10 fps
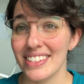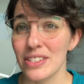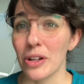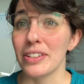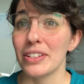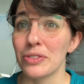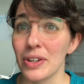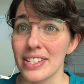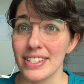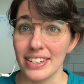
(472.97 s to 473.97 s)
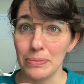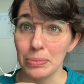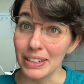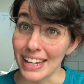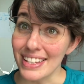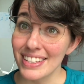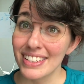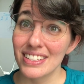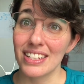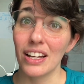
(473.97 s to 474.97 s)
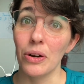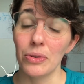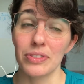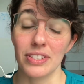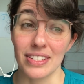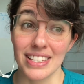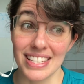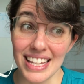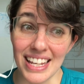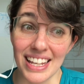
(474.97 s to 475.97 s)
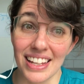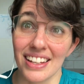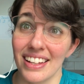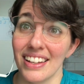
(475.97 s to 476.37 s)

salt-encrusted plate to see